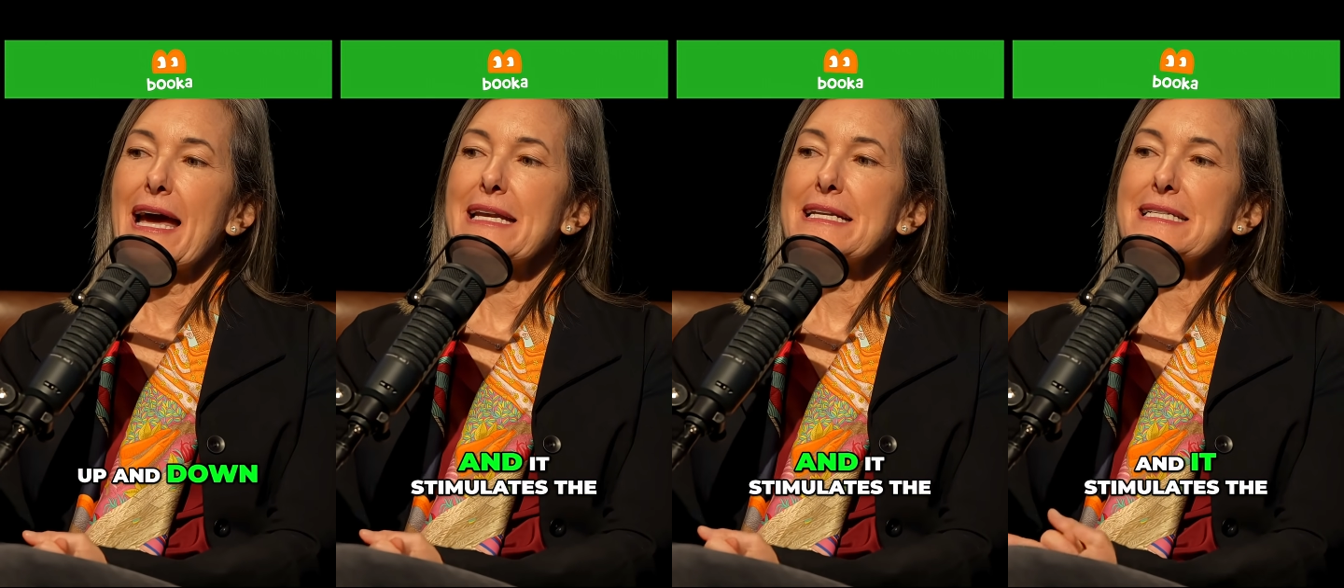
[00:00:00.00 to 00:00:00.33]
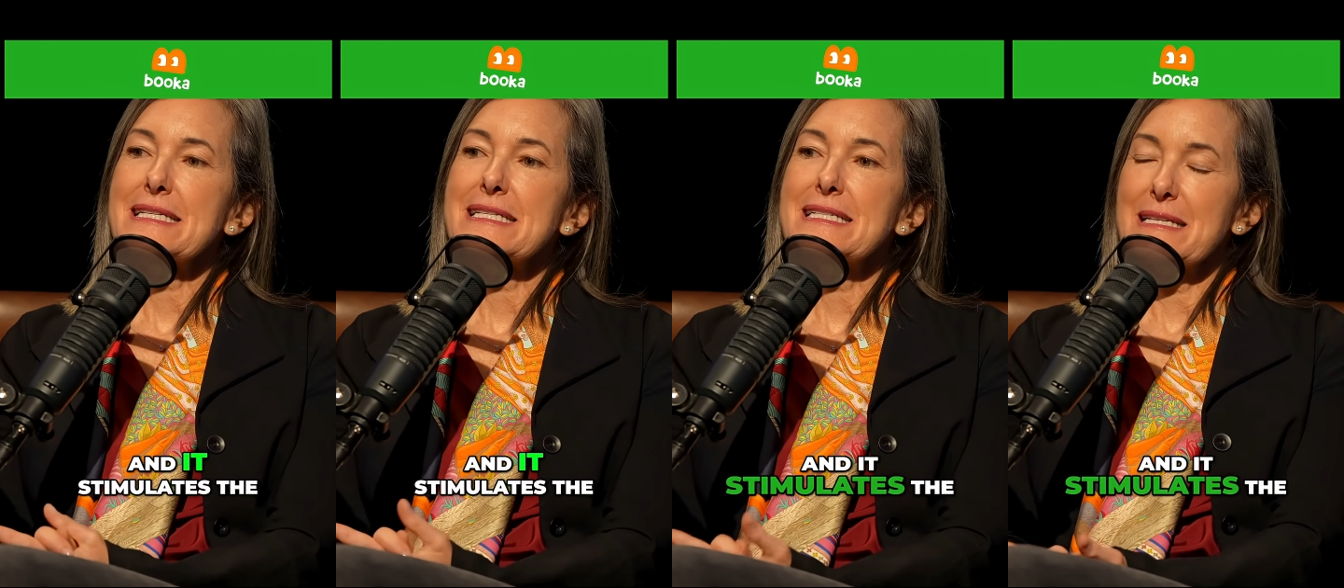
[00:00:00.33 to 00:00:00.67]
and it
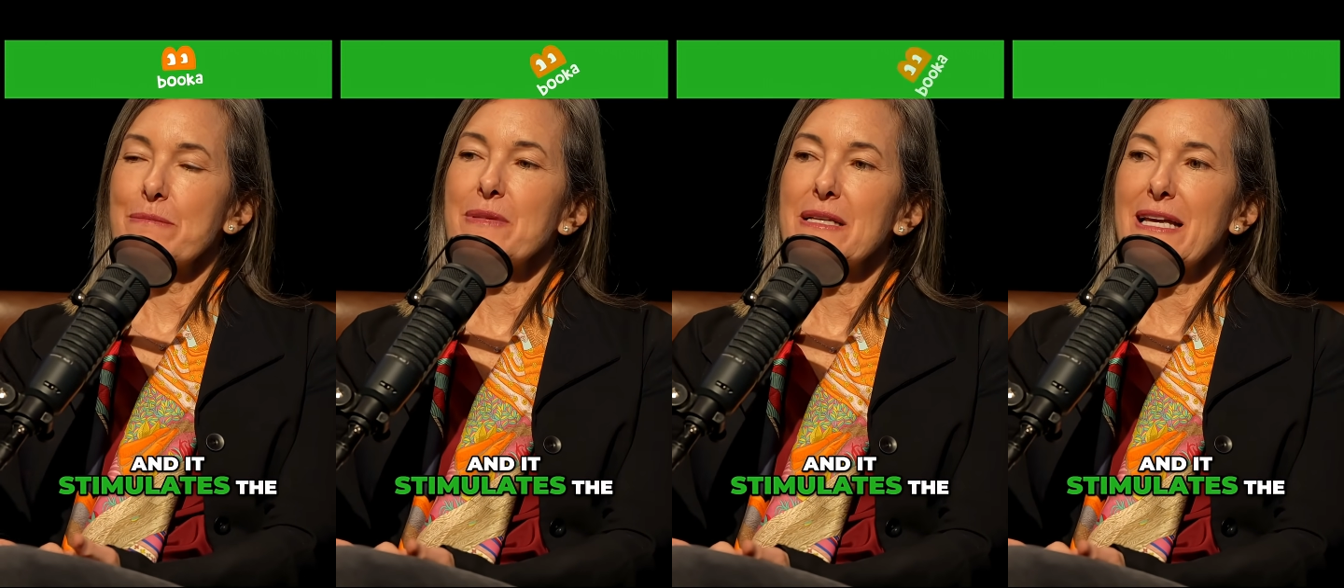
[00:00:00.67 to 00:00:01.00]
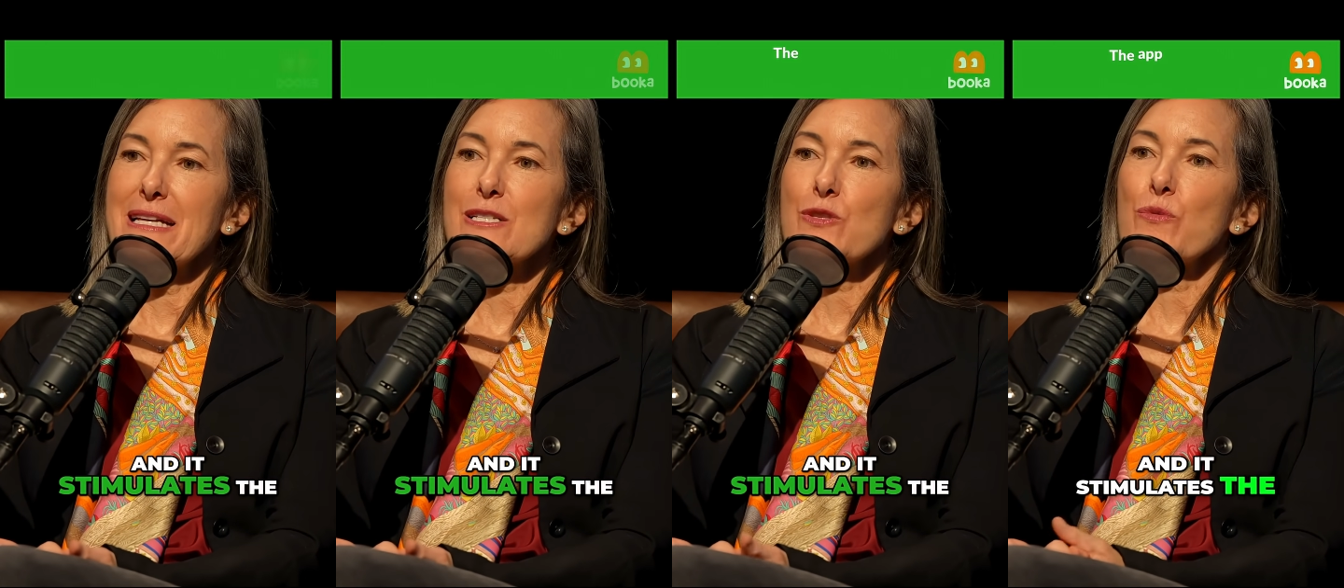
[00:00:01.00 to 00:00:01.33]

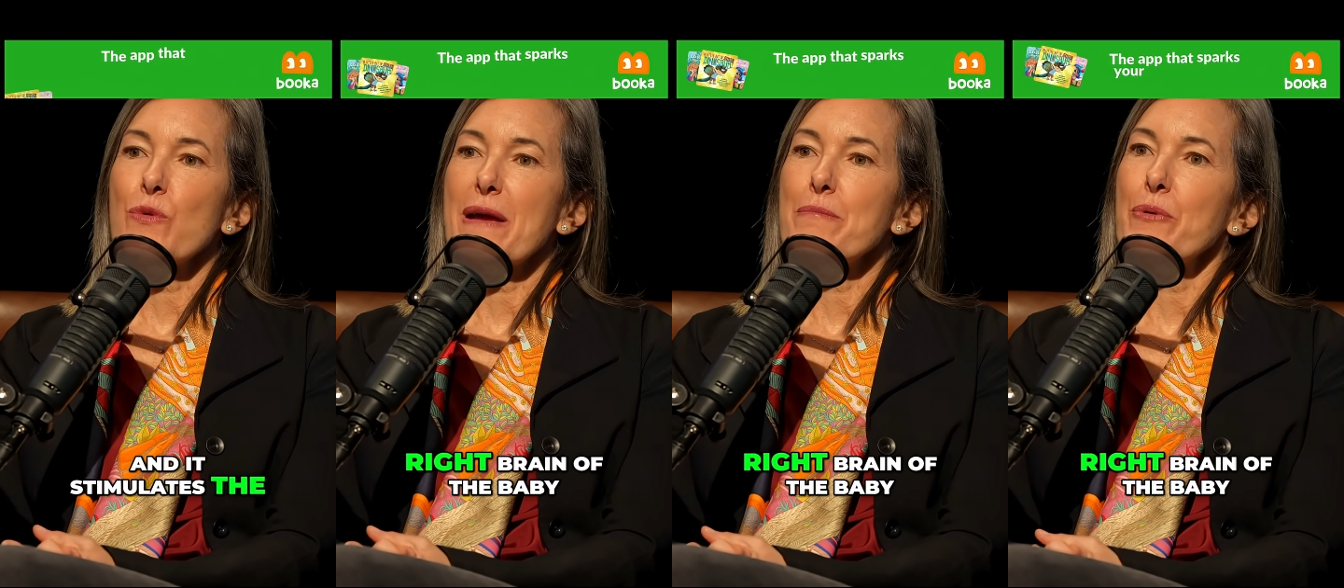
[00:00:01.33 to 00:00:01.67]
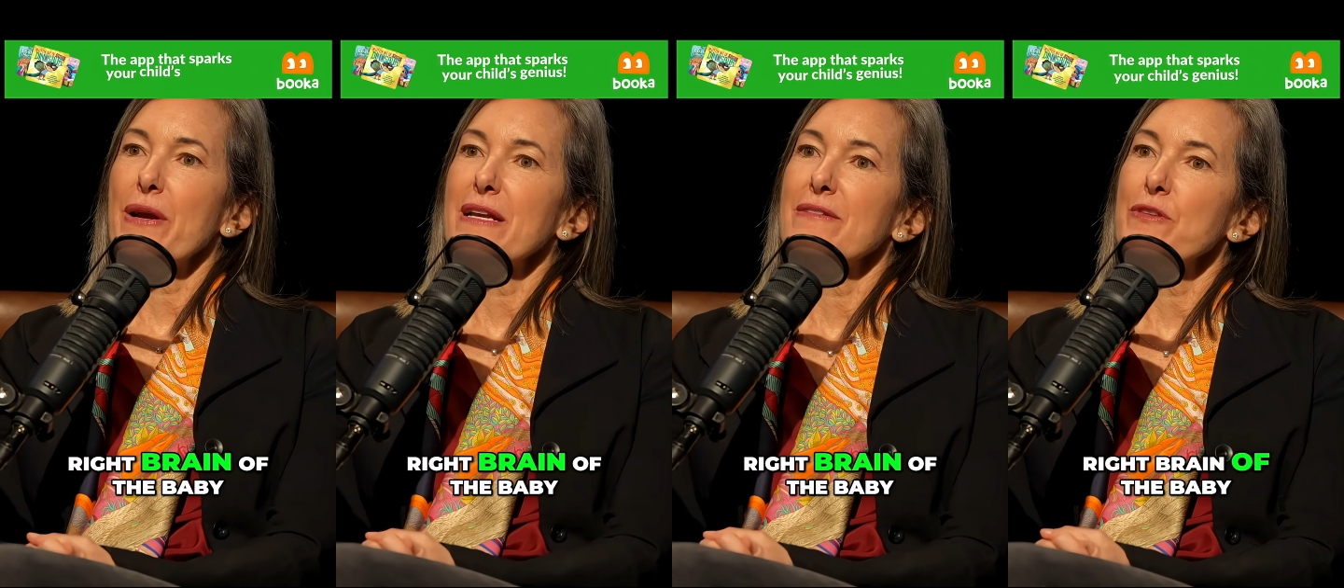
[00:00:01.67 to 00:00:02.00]
stimulates the right
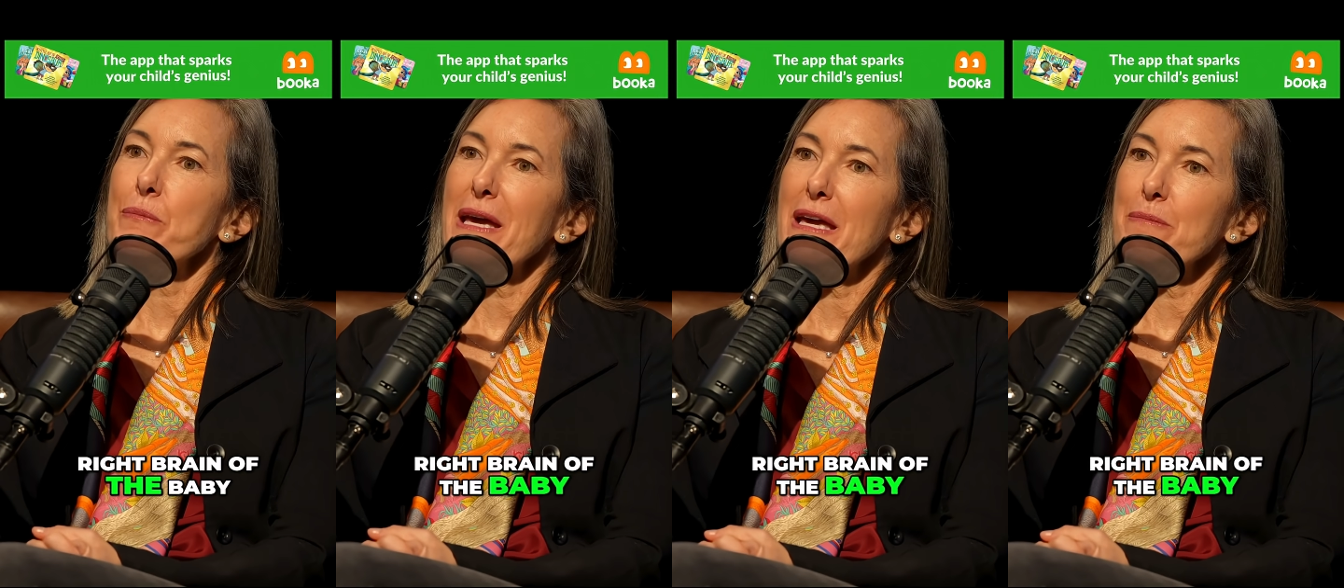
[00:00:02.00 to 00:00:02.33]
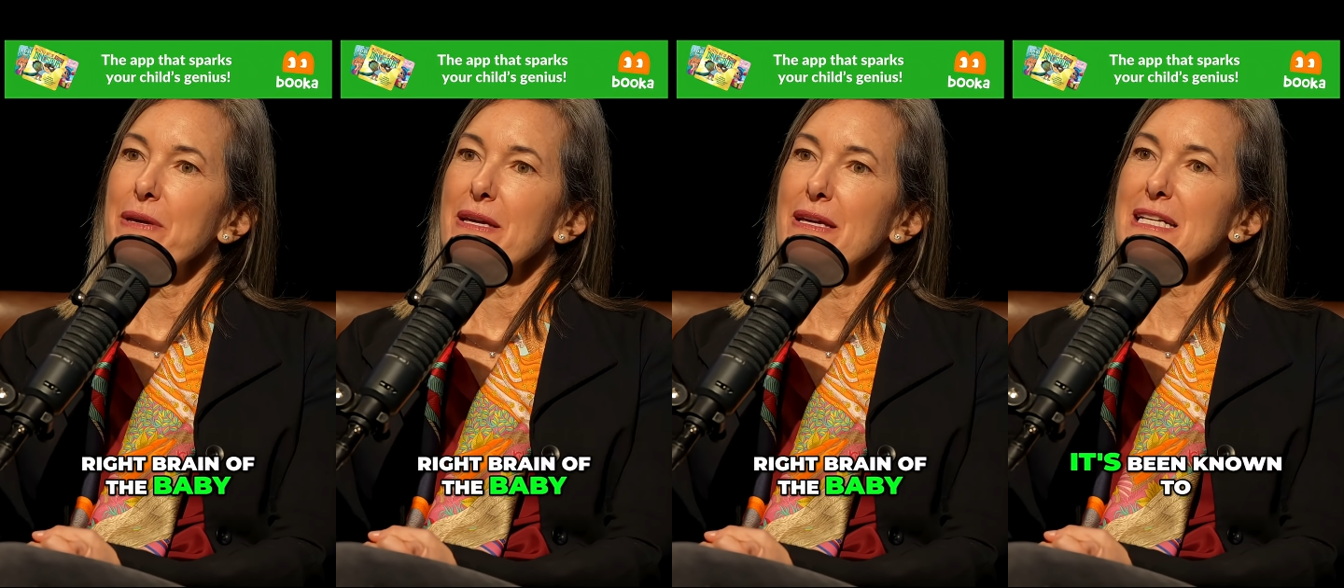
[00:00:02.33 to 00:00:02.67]
brain of the
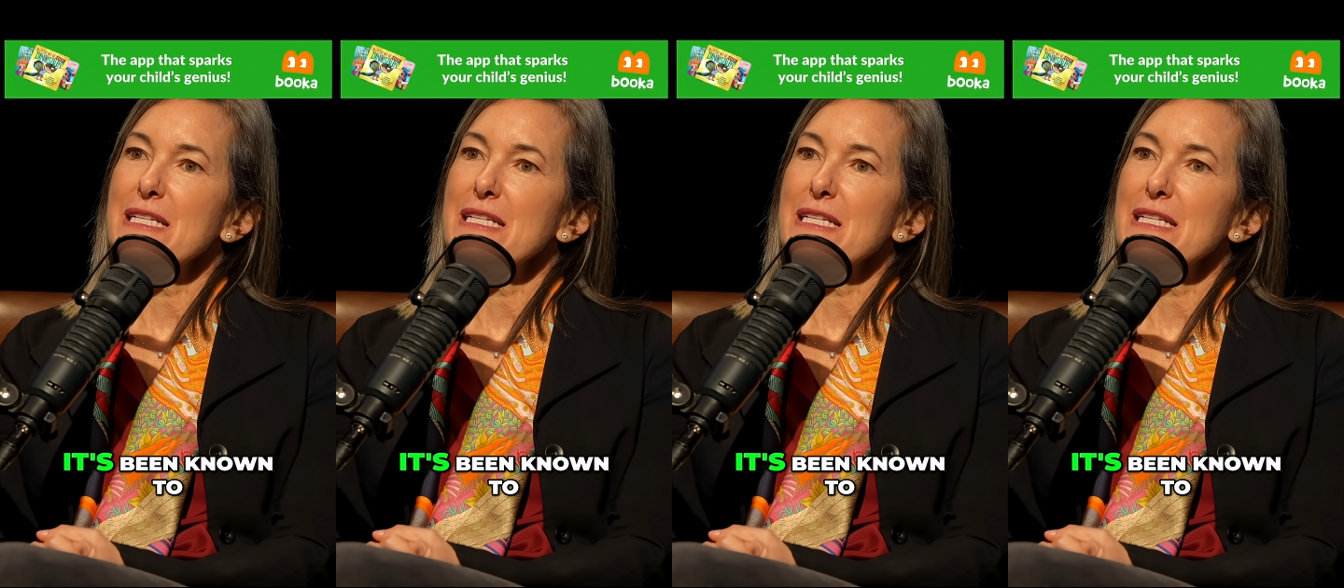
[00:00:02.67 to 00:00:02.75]
baby.